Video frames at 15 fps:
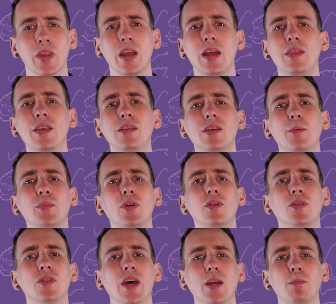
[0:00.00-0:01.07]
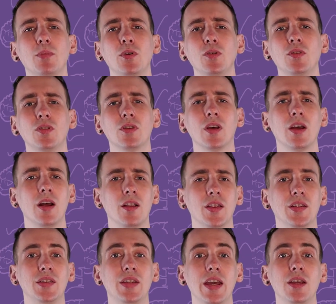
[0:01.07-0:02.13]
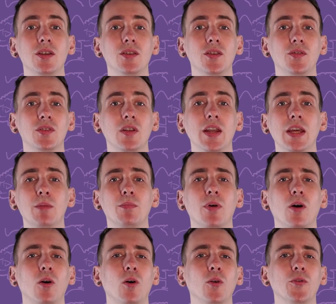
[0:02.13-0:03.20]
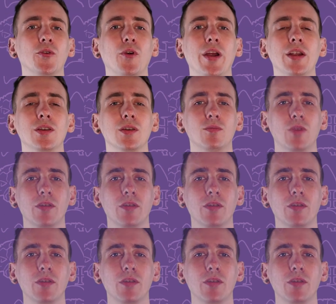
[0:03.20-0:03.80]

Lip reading: In this episode of Psych Boost, the stages of sleep, Ultradian